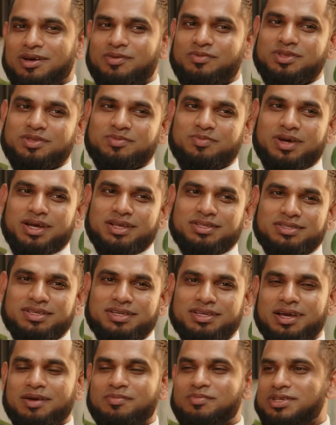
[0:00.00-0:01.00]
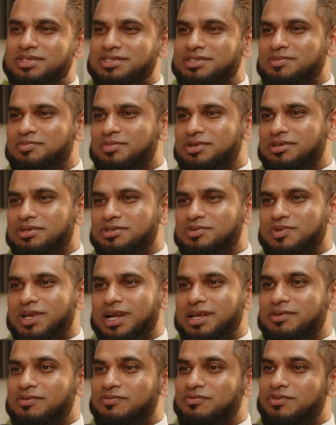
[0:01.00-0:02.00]
start with by saying I miss him because we
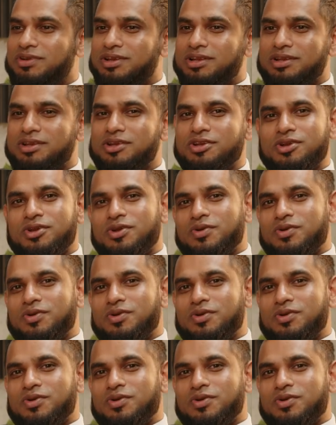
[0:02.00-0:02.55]
had a very